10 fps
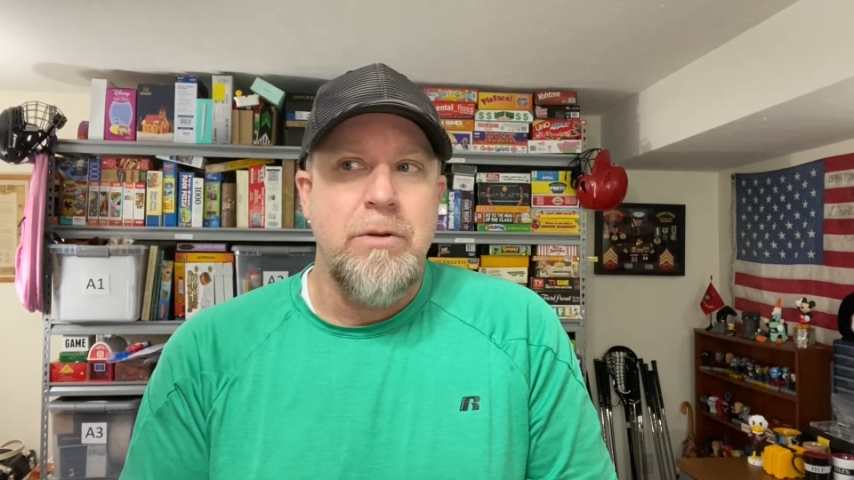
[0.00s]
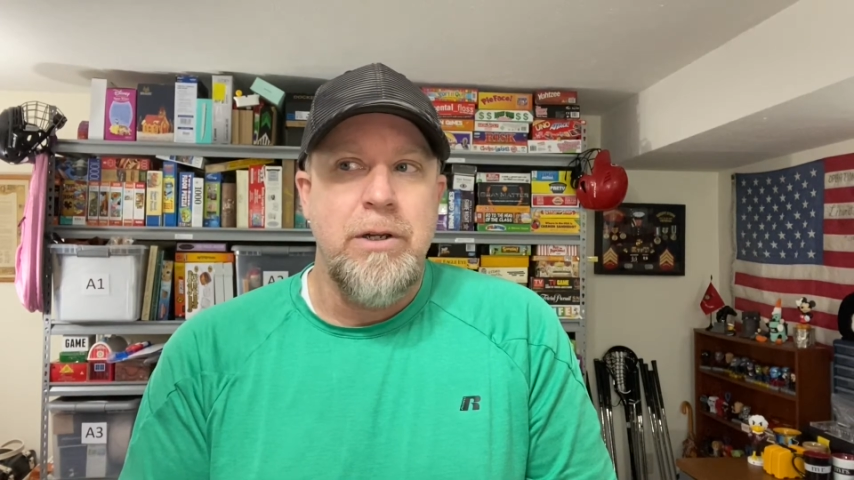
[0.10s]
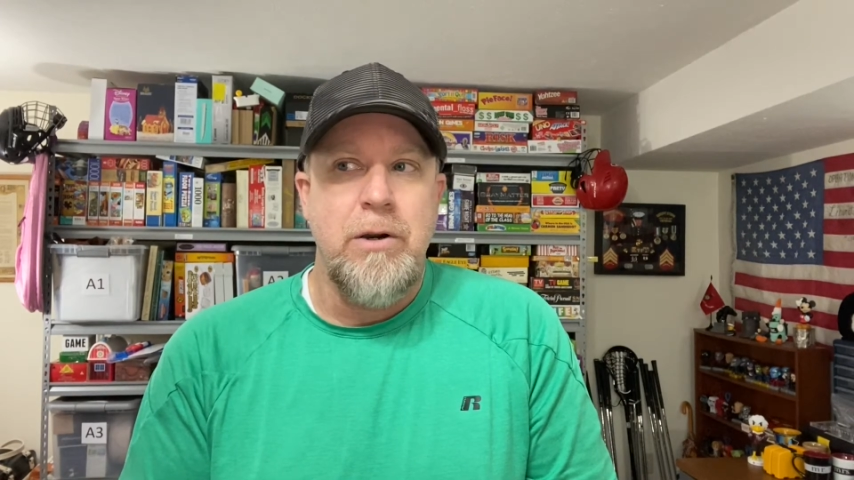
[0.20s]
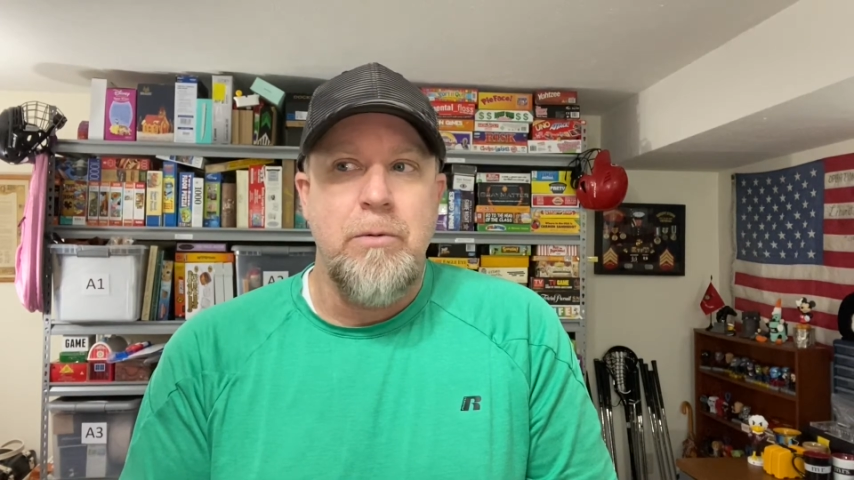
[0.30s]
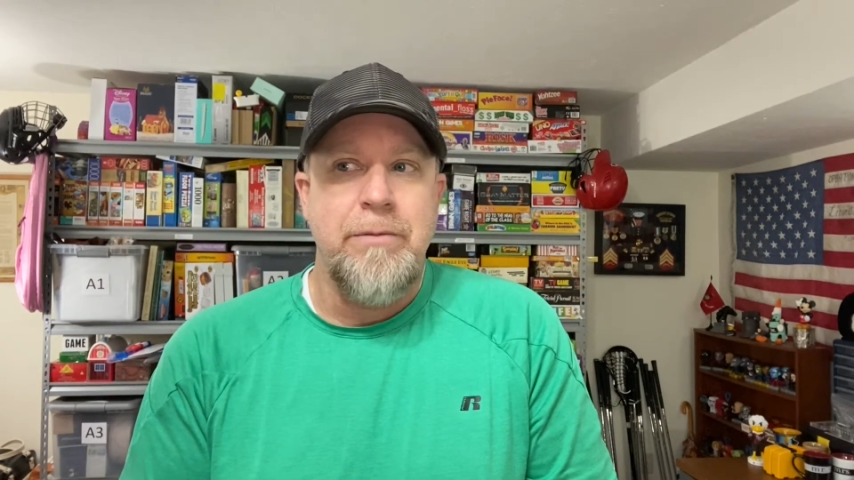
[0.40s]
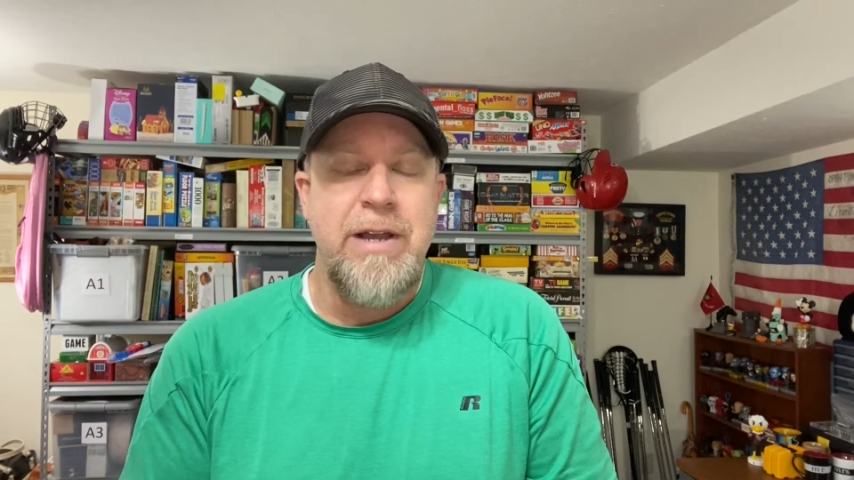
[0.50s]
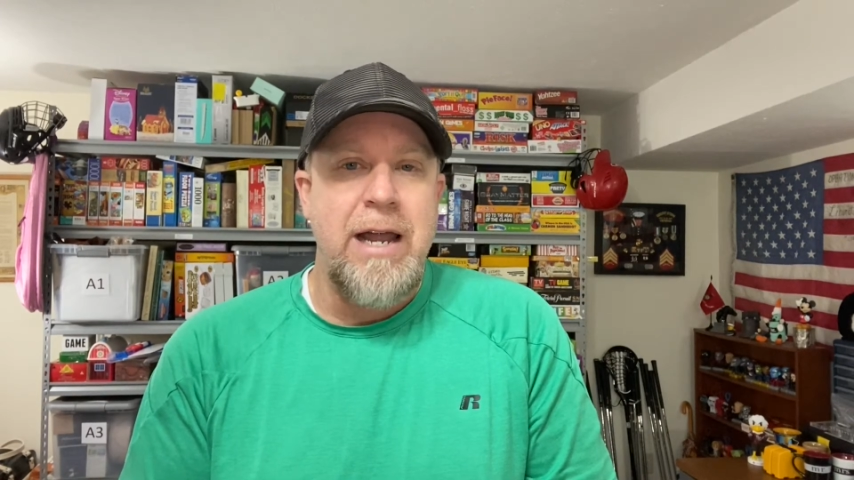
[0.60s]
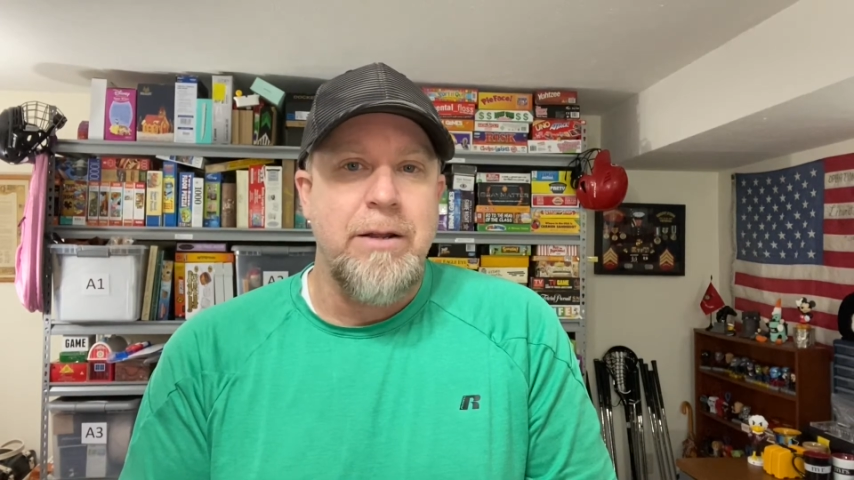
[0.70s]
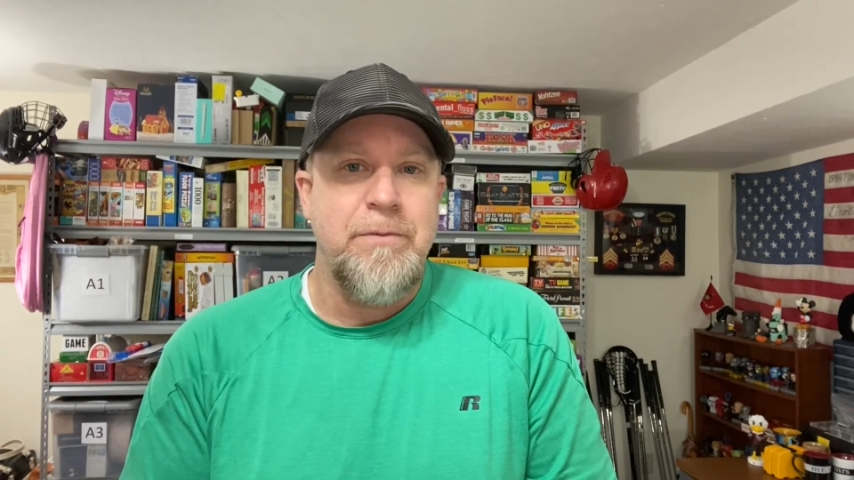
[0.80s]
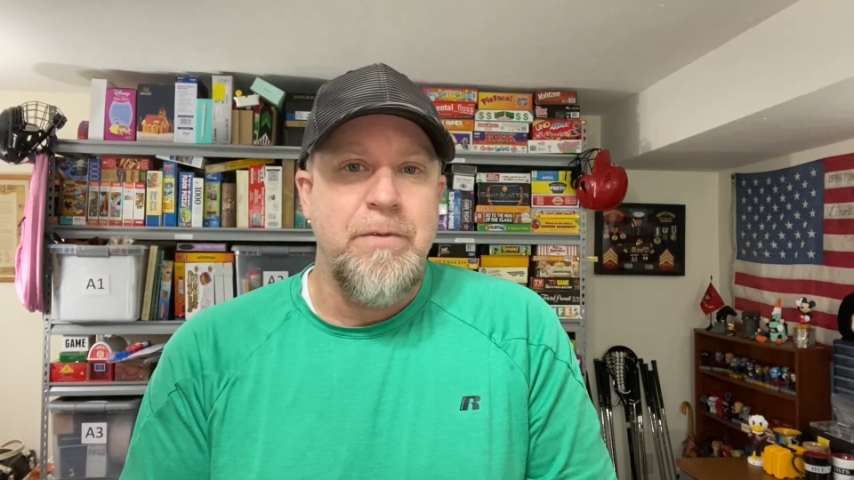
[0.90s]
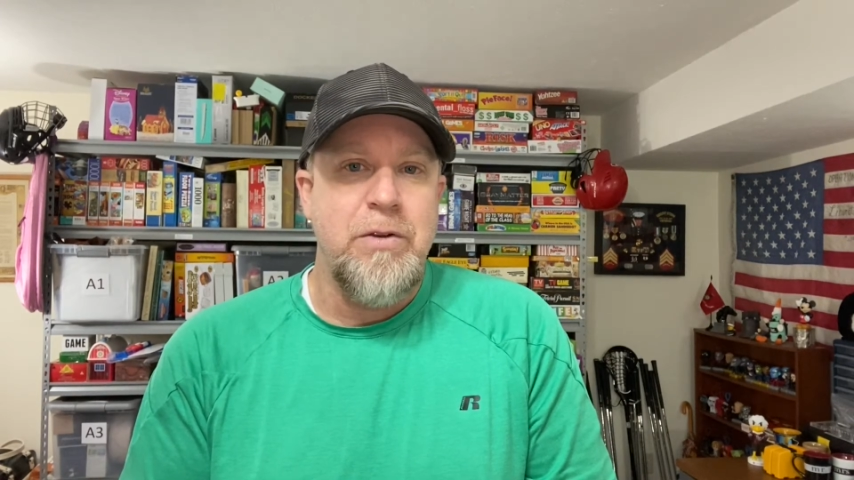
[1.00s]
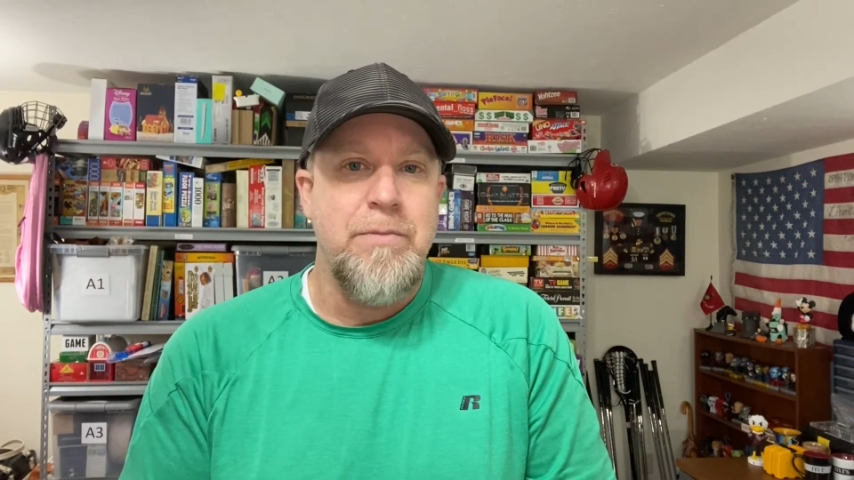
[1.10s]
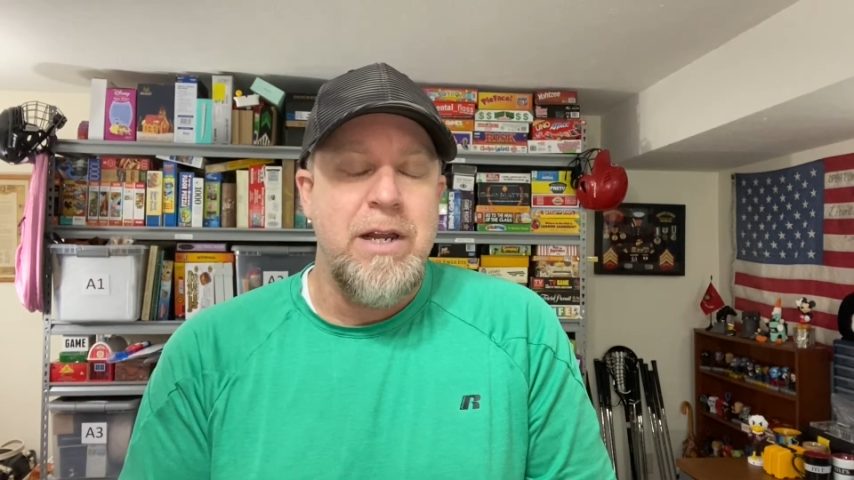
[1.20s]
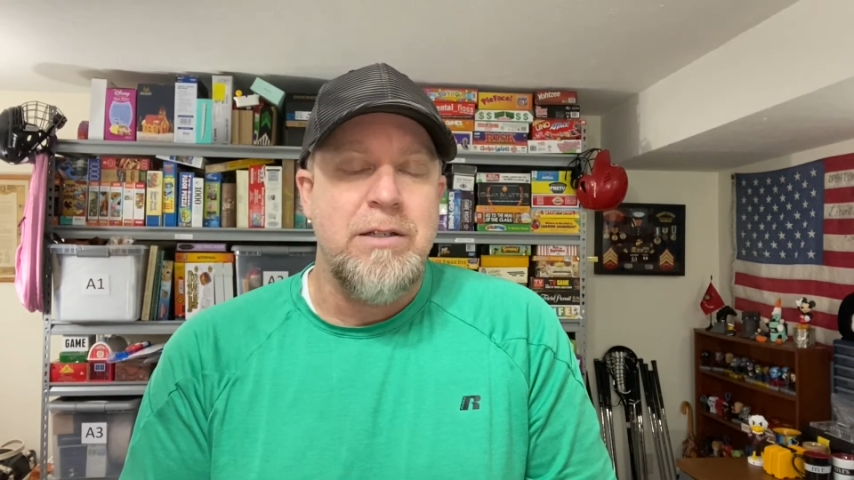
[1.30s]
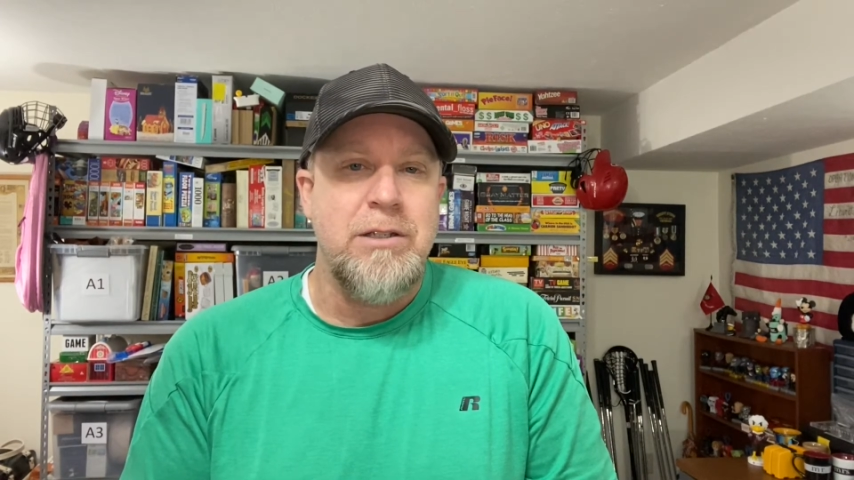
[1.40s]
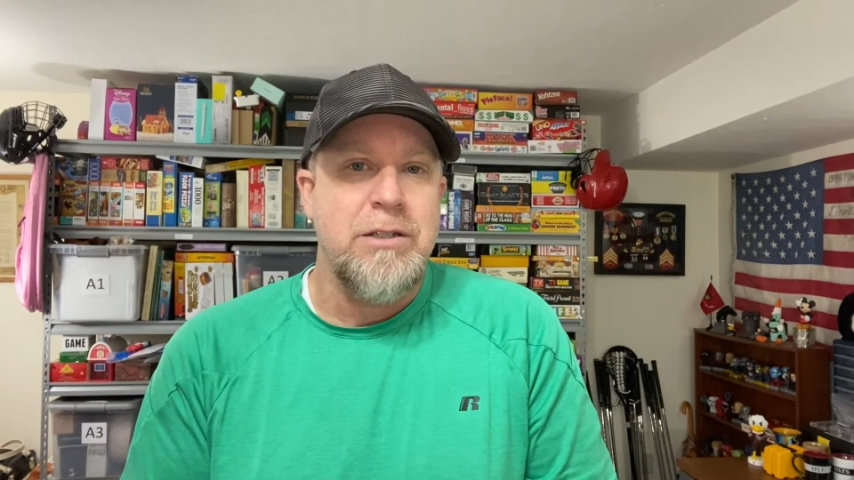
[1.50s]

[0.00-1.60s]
we've got a few minutes.